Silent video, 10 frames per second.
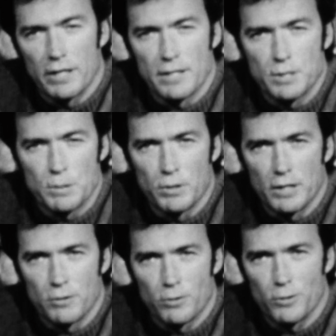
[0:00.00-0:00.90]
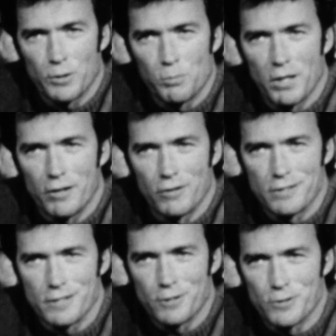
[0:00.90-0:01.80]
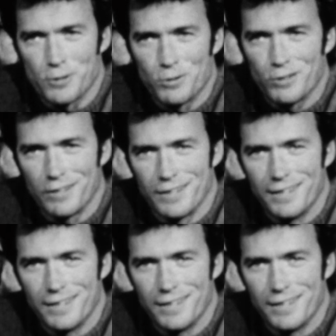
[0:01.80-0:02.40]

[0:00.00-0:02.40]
I seem to be controlling it better as the years go on.